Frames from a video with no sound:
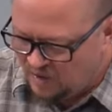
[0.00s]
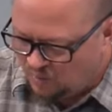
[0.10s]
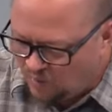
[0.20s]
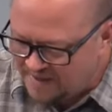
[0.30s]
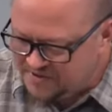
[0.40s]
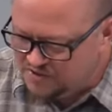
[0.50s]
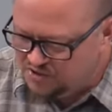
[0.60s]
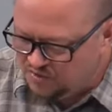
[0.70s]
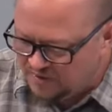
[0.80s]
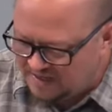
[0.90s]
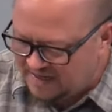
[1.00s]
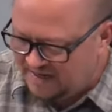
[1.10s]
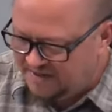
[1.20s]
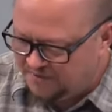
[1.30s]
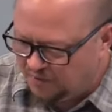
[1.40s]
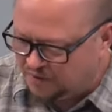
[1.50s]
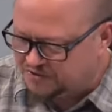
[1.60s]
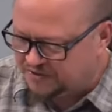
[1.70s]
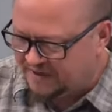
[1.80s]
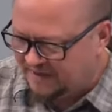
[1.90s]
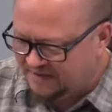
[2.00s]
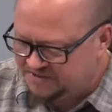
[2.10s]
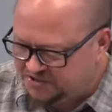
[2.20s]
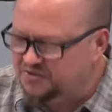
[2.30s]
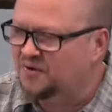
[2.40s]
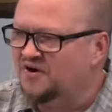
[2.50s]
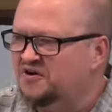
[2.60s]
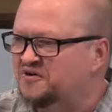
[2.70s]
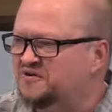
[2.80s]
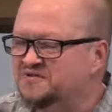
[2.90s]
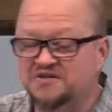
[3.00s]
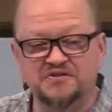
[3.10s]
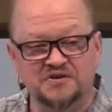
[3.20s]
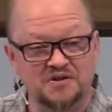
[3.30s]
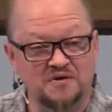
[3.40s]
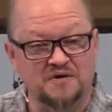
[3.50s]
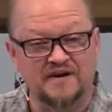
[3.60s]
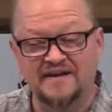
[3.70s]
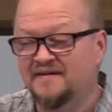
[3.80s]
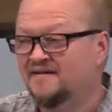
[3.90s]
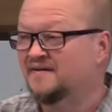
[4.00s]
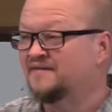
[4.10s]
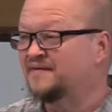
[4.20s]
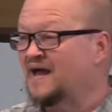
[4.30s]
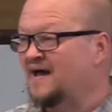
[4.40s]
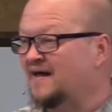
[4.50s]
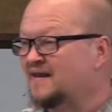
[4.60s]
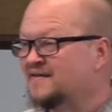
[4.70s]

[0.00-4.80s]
Whether you eat or drink, do all to the glory of God.